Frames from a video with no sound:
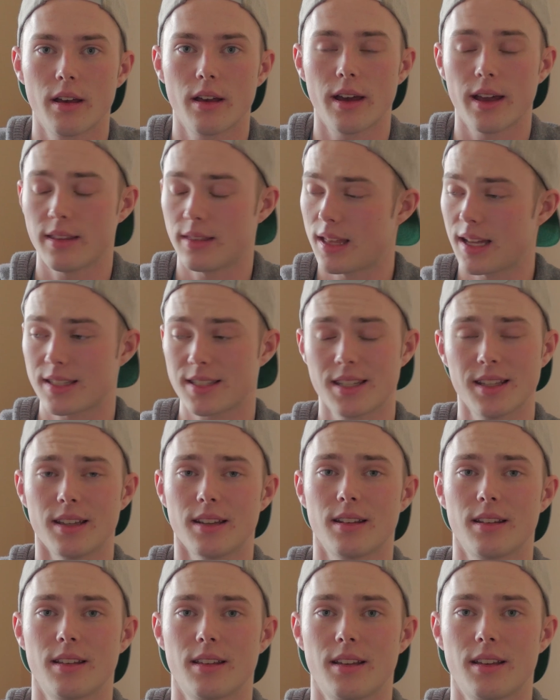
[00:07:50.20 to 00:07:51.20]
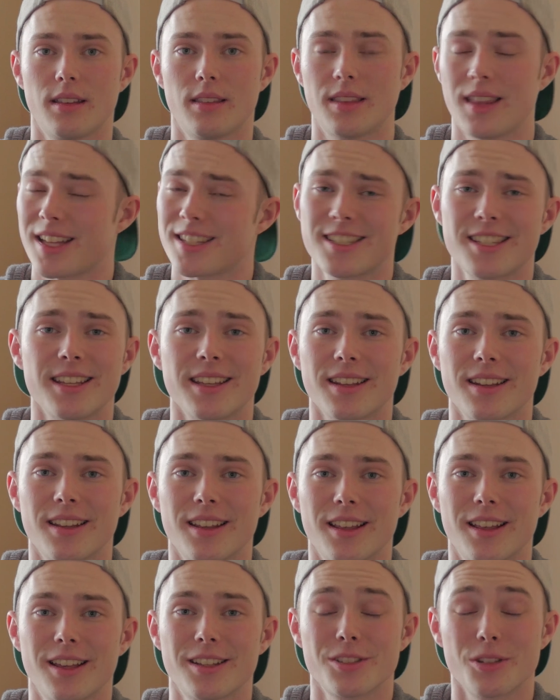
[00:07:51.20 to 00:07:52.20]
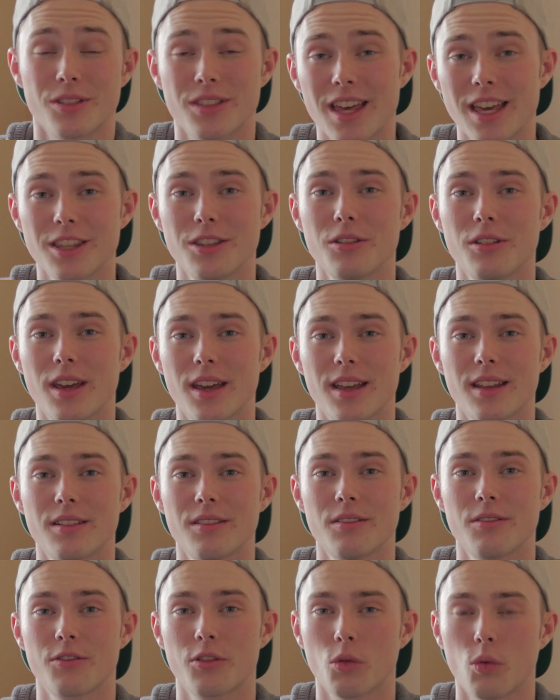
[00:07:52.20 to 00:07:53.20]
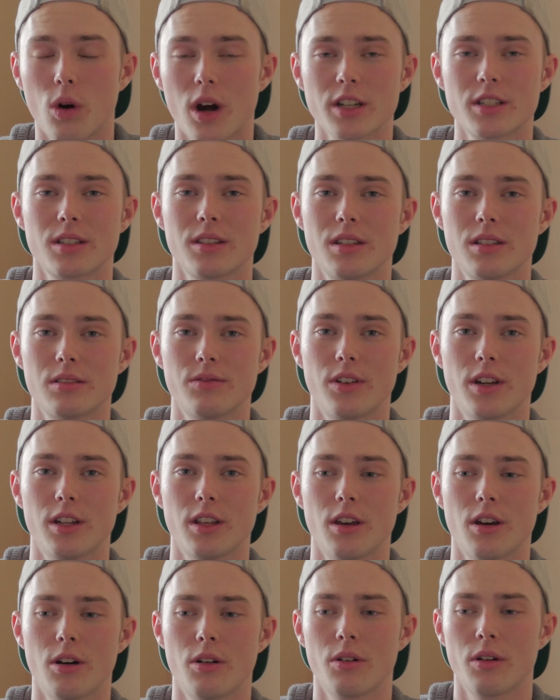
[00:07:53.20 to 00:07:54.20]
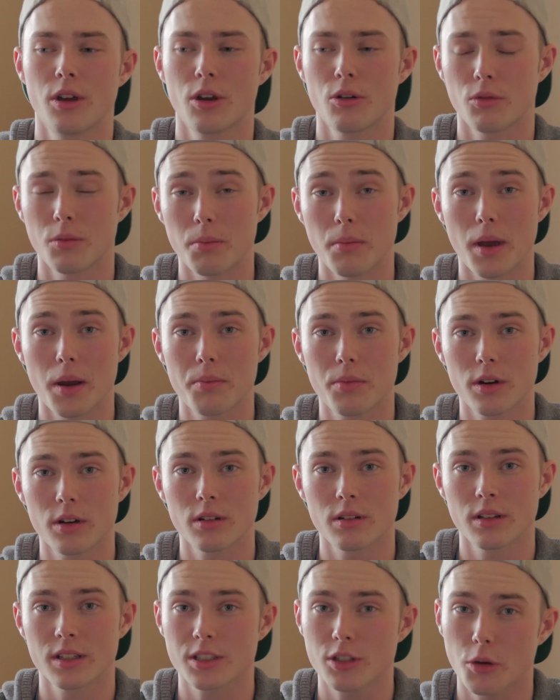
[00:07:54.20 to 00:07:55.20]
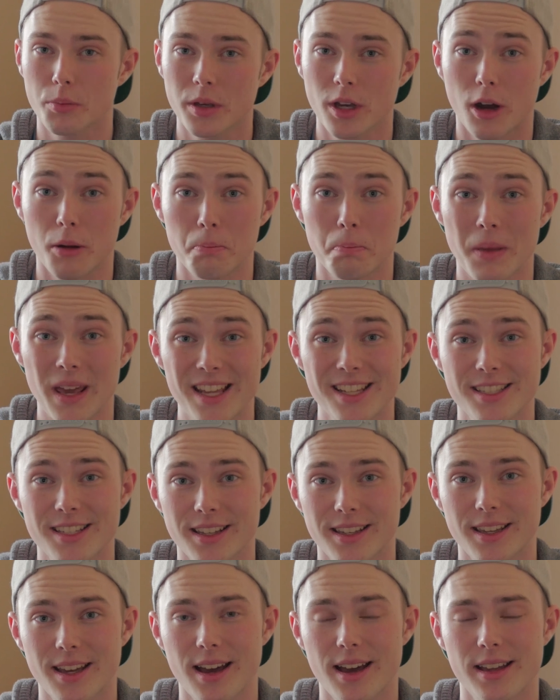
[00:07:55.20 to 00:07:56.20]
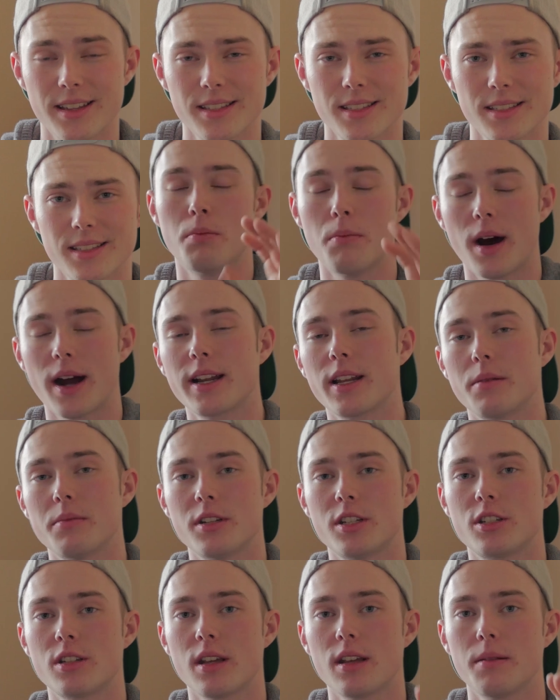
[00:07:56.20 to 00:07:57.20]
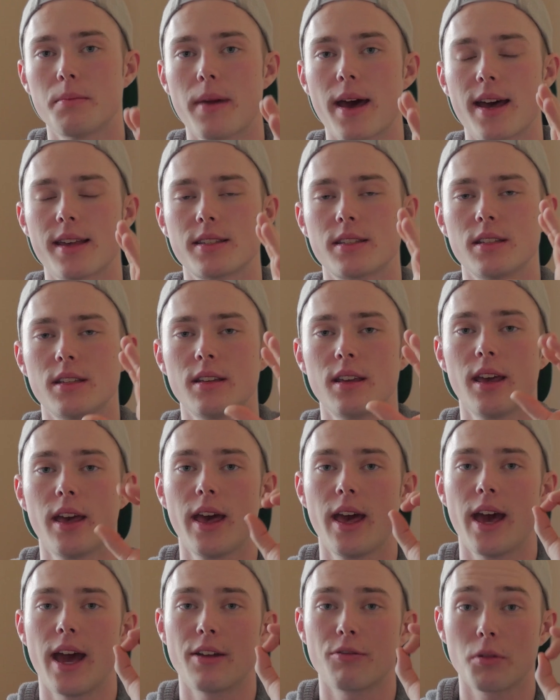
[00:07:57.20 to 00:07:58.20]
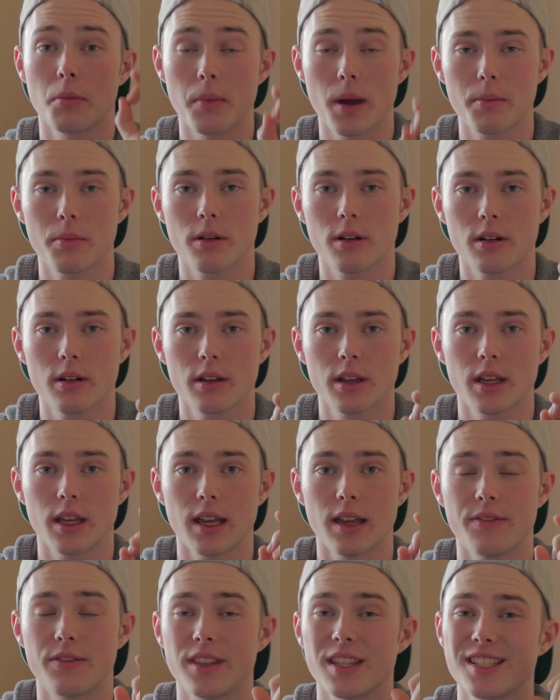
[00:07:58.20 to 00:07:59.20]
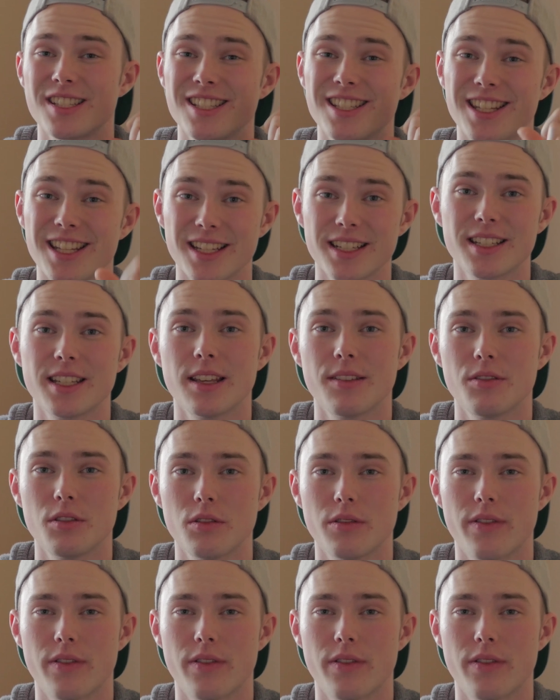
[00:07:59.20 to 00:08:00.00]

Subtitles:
And that's it. That's it. So thank you again for watching this video. Remember, let's go beyond basic, guys. My name is Shayne Massey, and remember, if this did give you